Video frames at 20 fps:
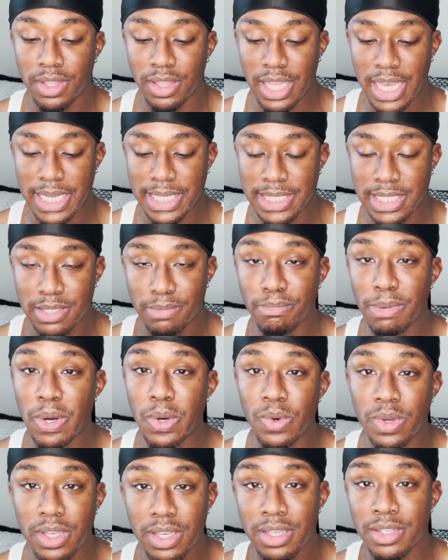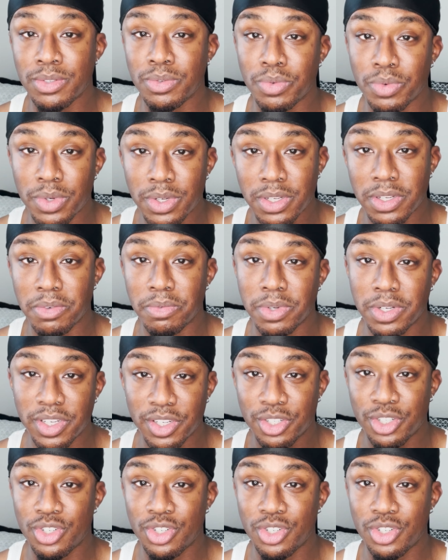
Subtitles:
that smoke is really, really